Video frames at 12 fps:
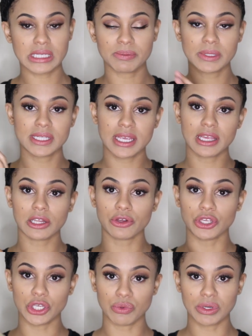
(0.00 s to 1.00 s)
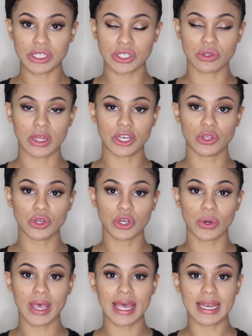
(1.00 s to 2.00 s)
this particular unit so that you can
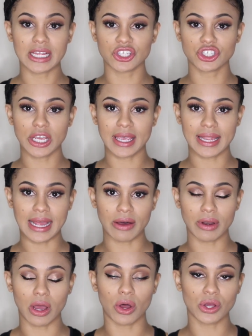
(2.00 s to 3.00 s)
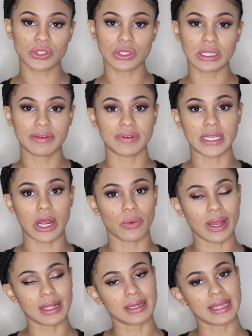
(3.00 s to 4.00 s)
go ahead and check it out. I'll also leave a
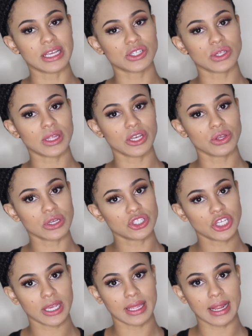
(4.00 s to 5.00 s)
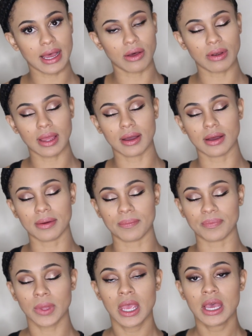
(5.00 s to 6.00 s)
direct link so that you can check it out,
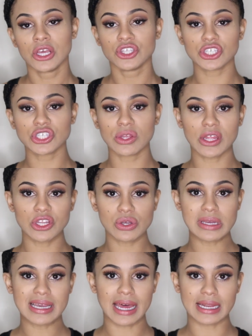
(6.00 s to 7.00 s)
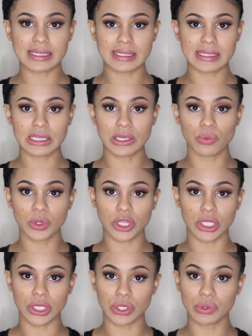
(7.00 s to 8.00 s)
just so that you can kind of see
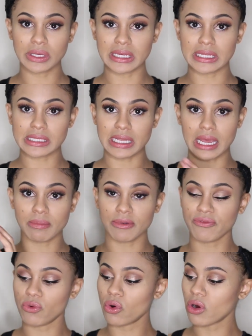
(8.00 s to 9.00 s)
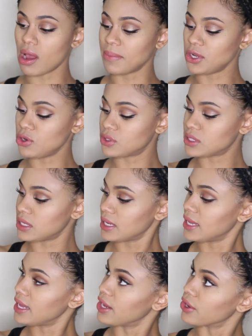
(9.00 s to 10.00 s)
what the unit is like before. I mean, you see
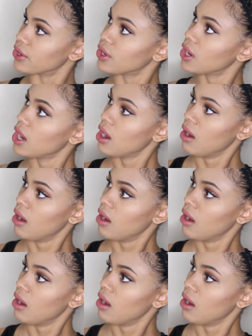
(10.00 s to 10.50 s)
it here,